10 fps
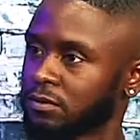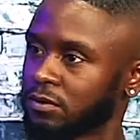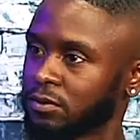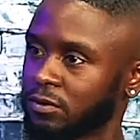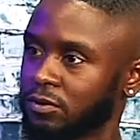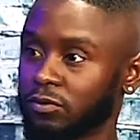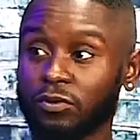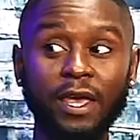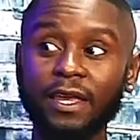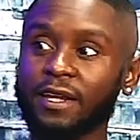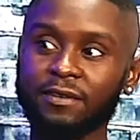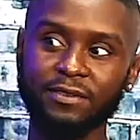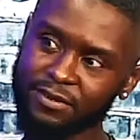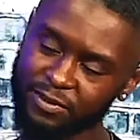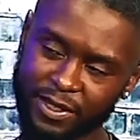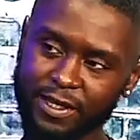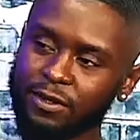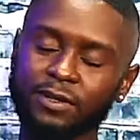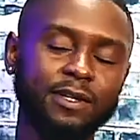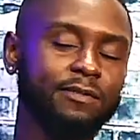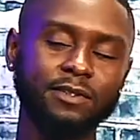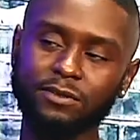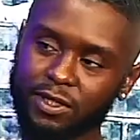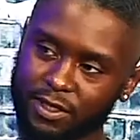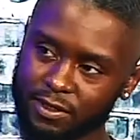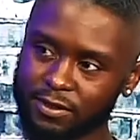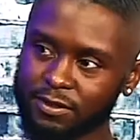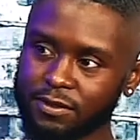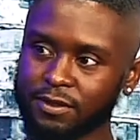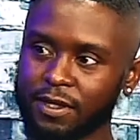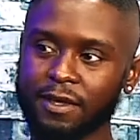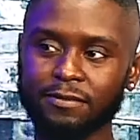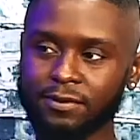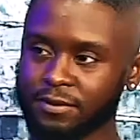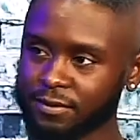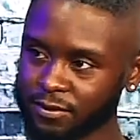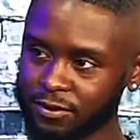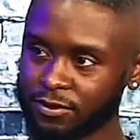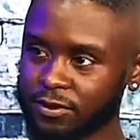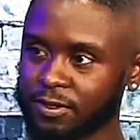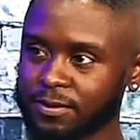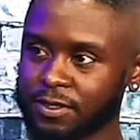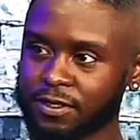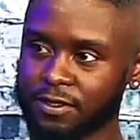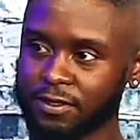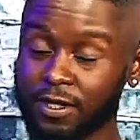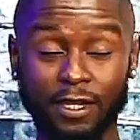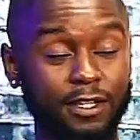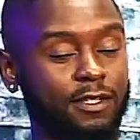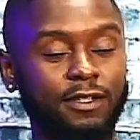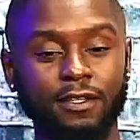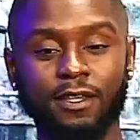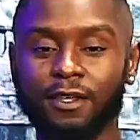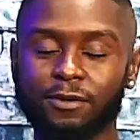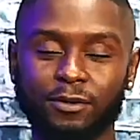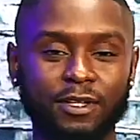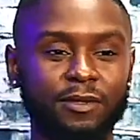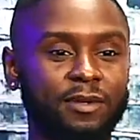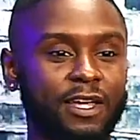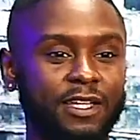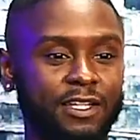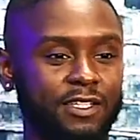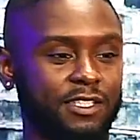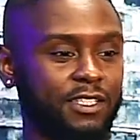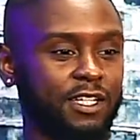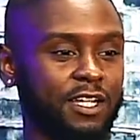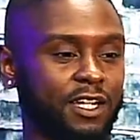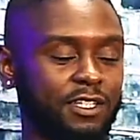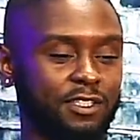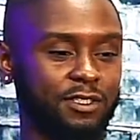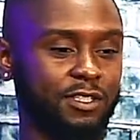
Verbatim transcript: Yeah. We ain't never. We ain't gonna never yeah. do that ever. You know what I'm saying? They. Uh, well, let me not get into technology.